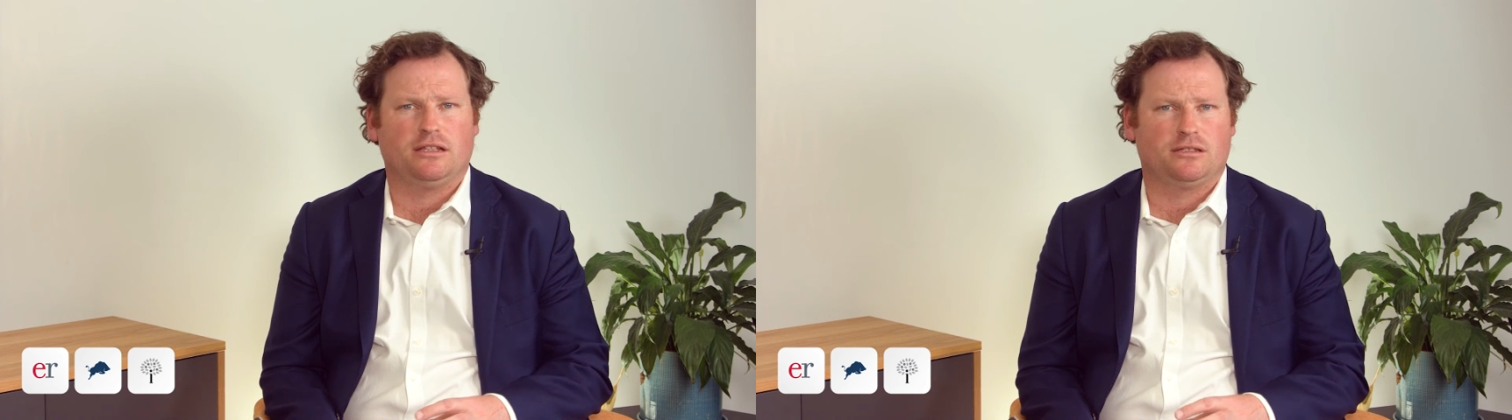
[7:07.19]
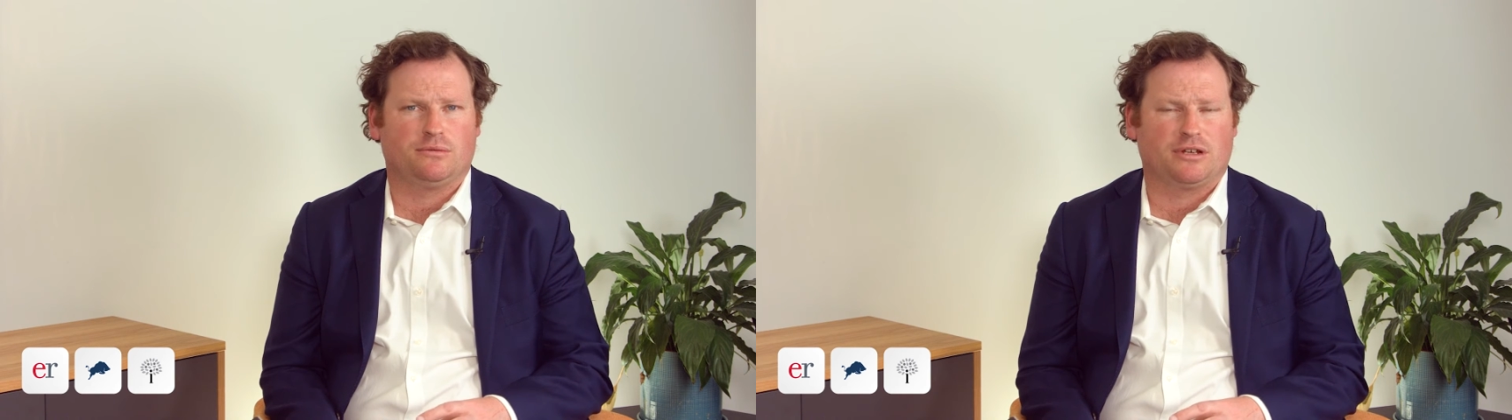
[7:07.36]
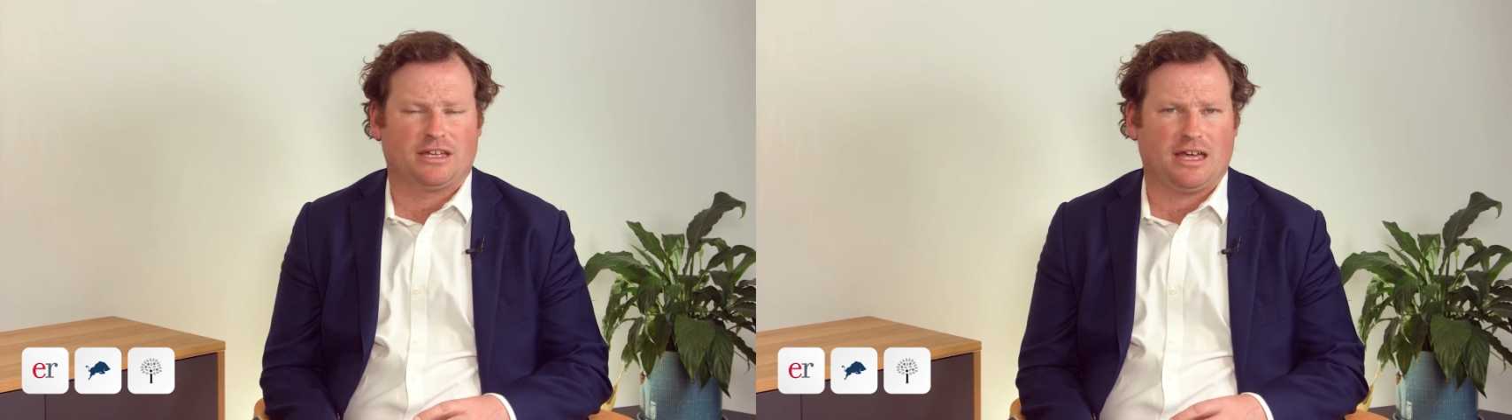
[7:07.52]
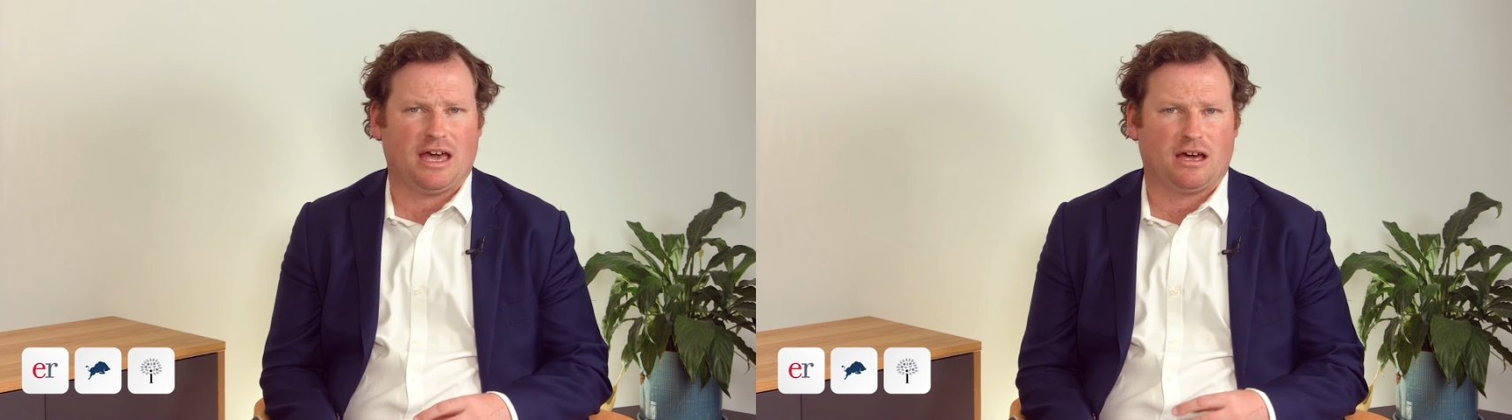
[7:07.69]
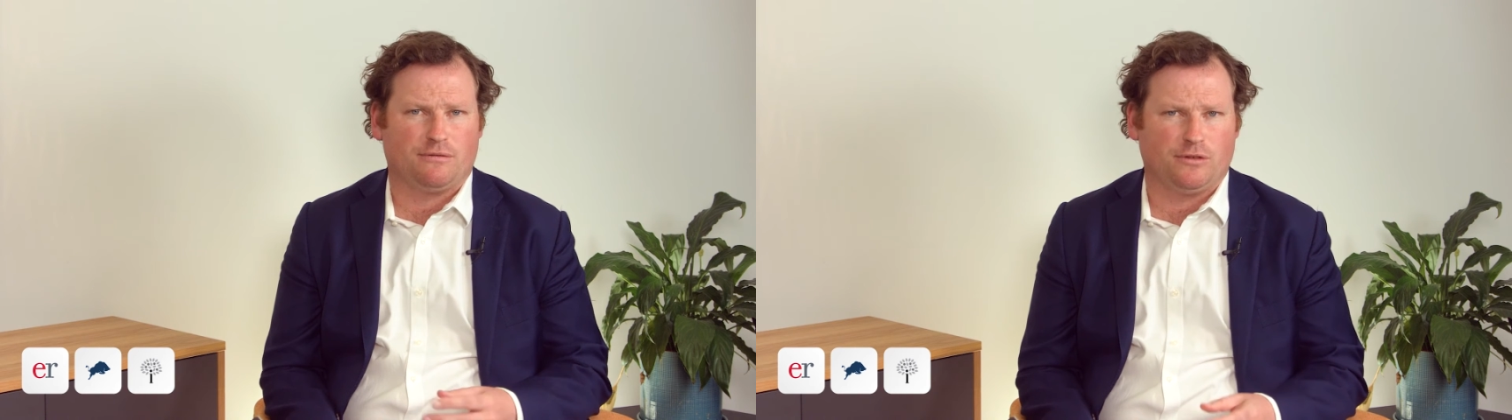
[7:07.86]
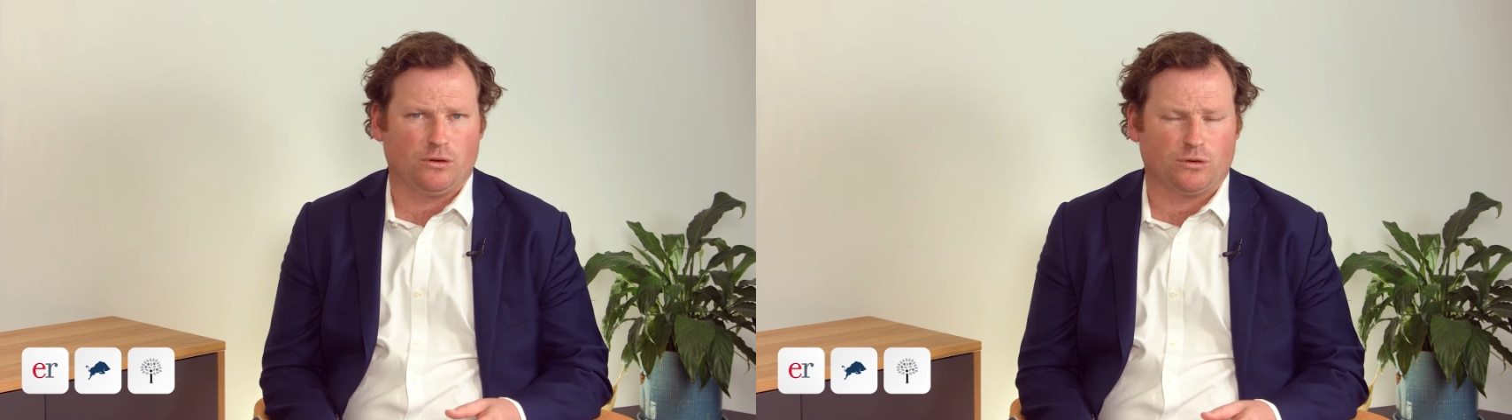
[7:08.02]
into an
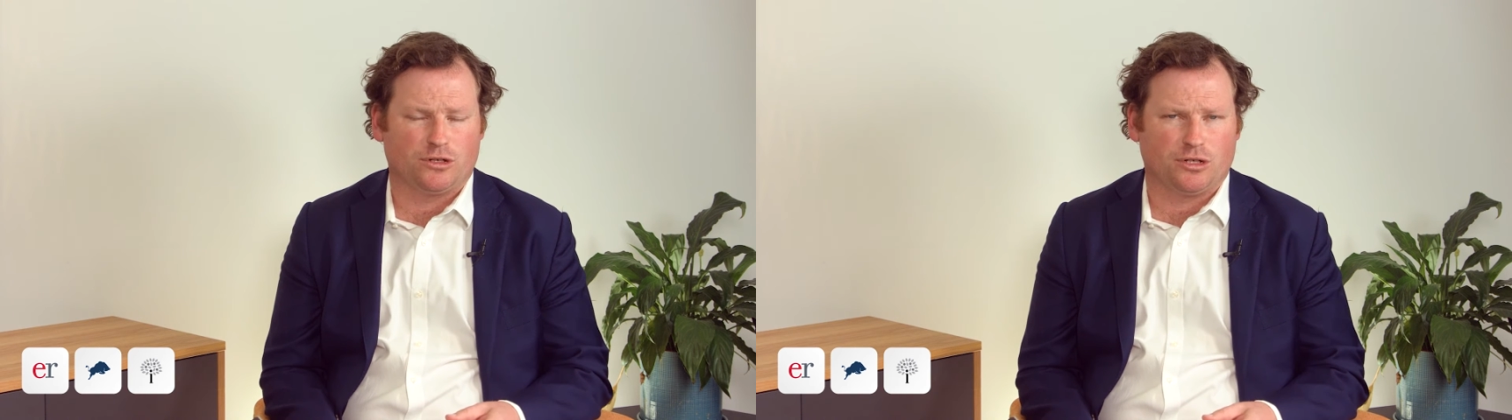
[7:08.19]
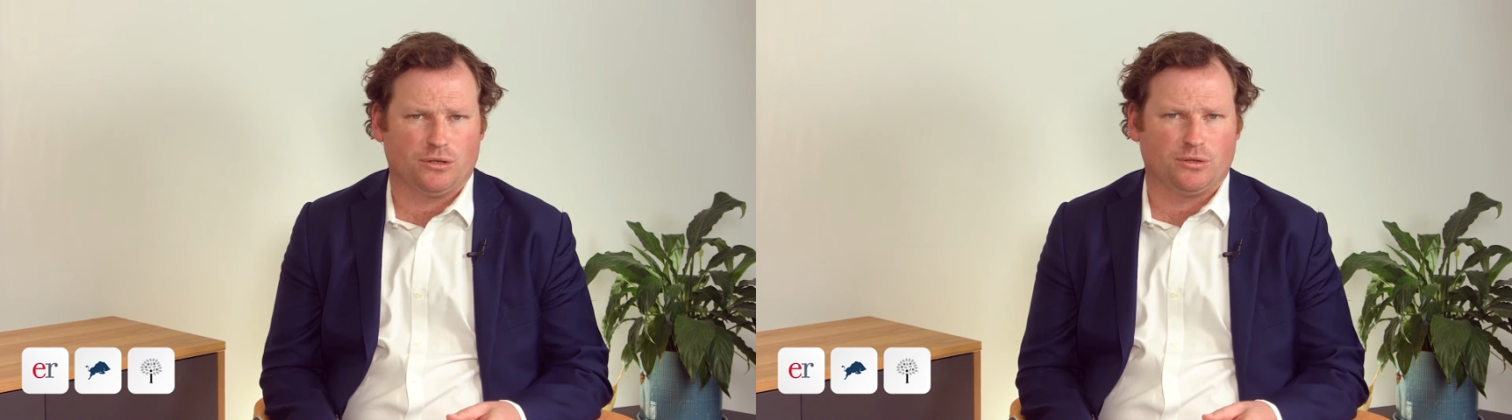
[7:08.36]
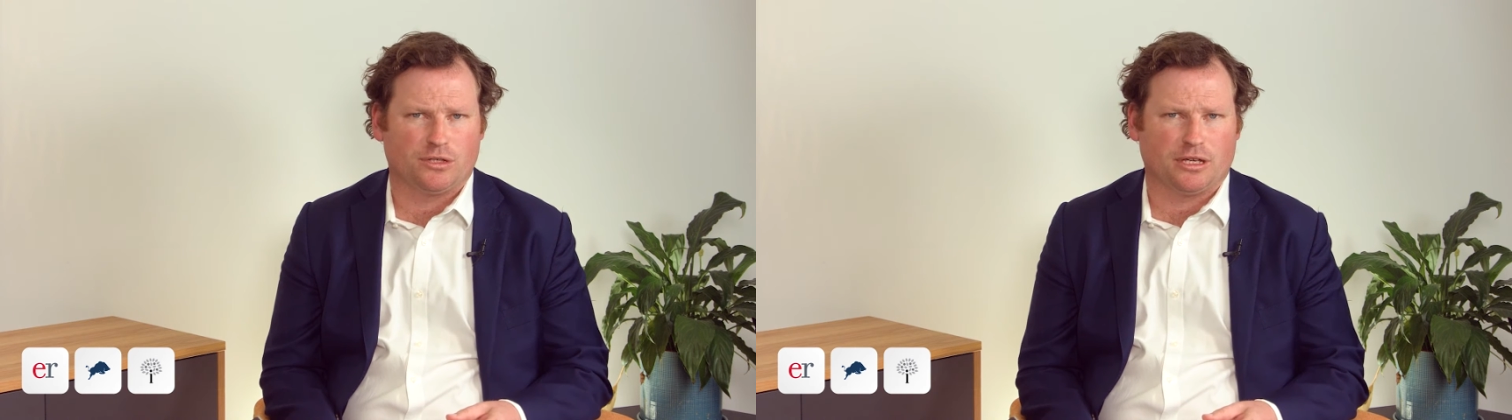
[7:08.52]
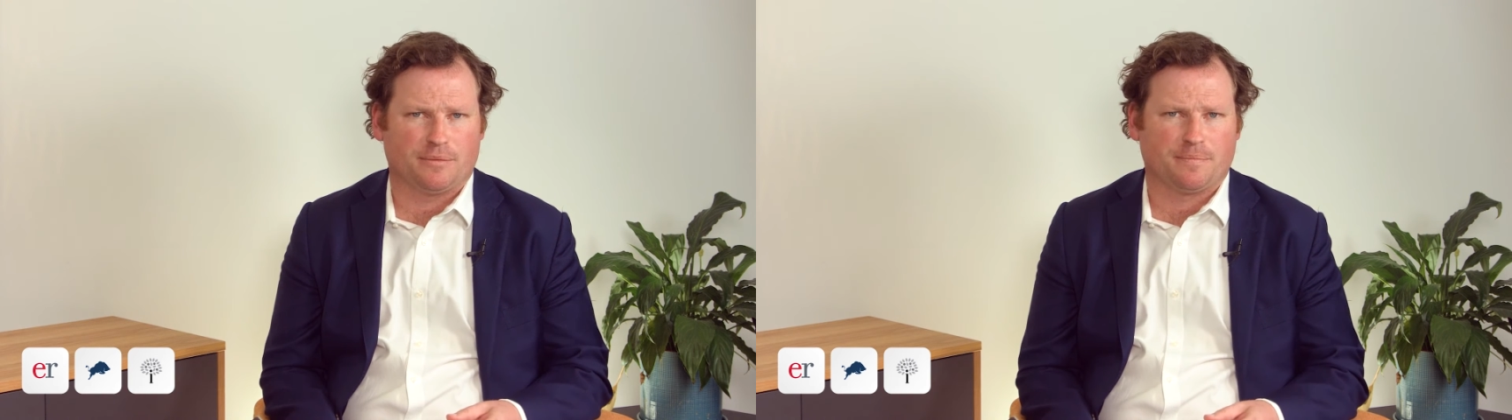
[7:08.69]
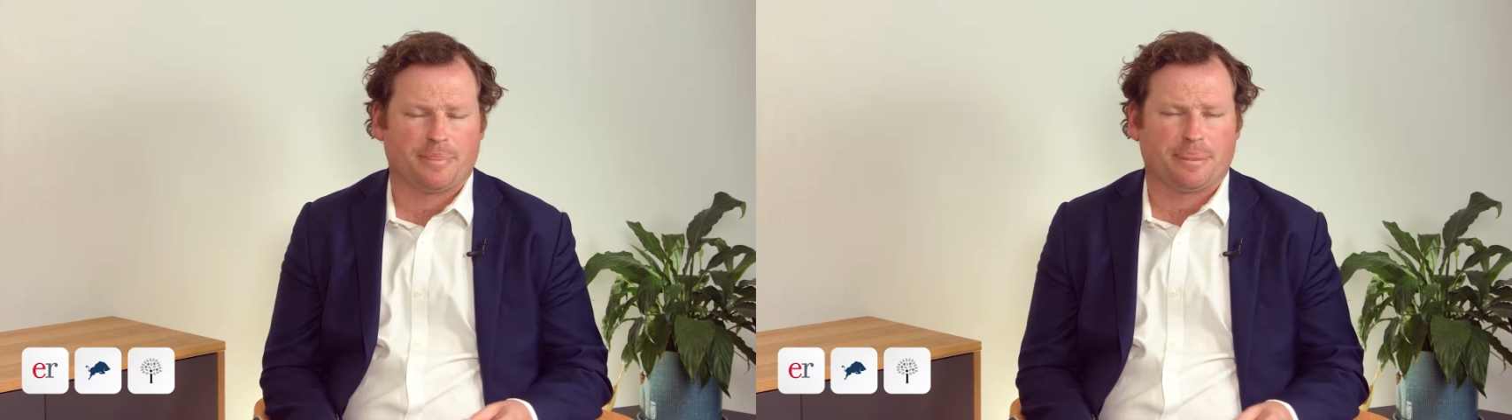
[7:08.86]
account of your choosing.